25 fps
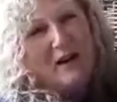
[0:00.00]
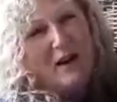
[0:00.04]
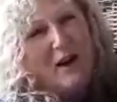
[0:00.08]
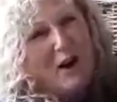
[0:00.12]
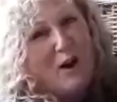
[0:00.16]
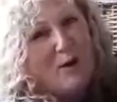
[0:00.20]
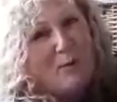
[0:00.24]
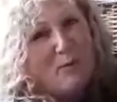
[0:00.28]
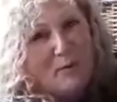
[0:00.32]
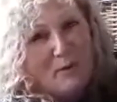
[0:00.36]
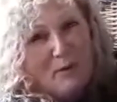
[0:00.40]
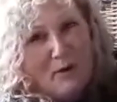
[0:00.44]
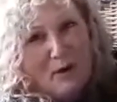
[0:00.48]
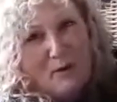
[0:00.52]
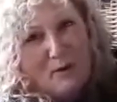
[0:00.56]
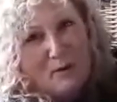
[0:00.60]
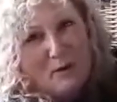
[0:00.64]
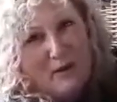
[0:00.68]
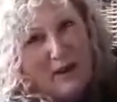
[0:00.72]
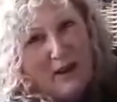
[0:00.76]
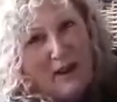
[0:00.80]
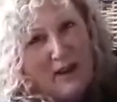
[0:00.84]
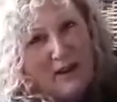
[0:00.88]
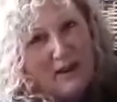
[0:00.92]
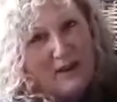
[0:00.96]
Hope you're
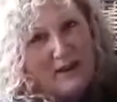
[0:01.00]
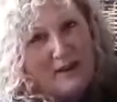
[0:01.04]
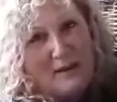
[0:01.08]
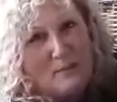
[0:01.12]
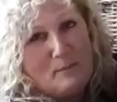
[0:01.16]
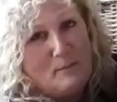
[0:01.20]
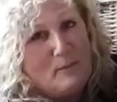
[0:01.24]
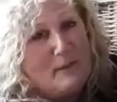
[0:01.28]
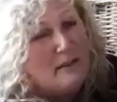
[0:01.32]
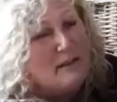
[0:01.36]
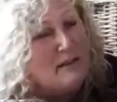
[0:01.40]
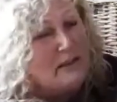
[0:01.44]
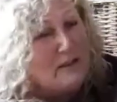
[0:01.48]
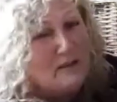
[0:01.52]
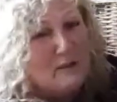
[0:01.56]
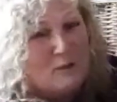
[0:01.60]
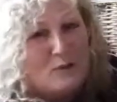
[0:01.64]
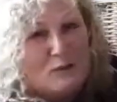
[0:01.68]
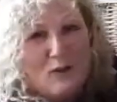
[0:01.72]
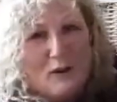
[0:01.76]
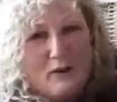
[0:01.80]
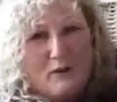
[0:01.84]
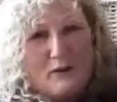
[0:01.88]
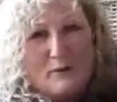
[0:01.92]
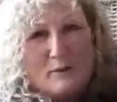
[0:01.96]
okay. Missing
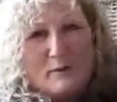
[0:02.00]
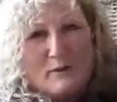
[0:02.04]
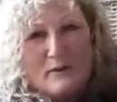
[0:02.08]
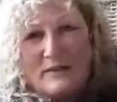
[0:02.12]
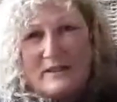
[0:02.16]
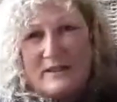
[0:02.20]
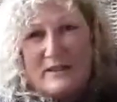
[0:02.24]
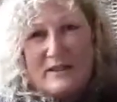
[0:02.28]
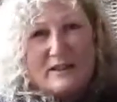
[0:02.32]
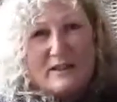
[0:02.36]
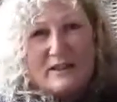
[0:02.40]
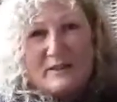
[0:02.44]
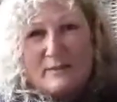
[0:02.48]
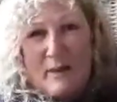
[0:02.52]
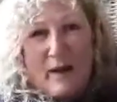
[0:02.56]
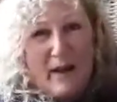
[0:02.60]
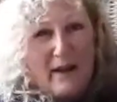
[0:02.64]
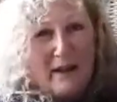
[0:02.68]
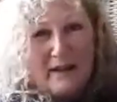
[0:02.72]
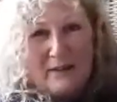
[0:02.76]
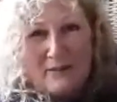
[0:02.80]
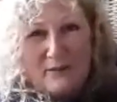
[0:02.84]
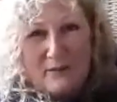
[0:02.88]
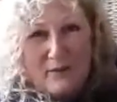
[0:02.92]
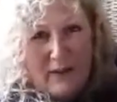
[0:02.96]
all of you, missing your
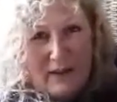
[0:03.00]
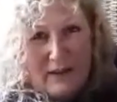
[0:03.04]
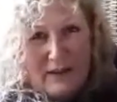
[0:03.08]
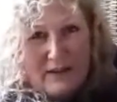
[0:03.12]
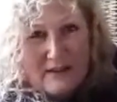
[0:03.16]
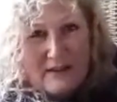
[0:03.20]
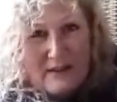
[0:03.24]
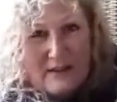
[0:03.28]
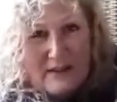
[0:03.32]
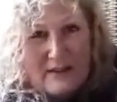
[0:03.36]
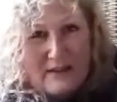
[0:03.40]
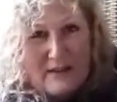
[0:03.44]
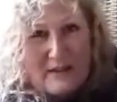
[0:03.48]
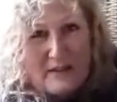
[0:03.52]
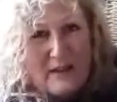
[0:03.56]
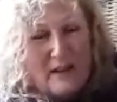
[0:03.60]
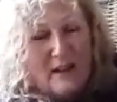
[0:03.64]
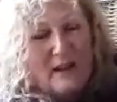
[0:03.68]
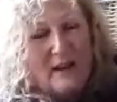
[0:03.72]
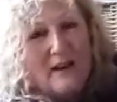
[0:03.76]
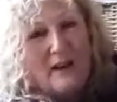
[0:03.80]
smiling faces.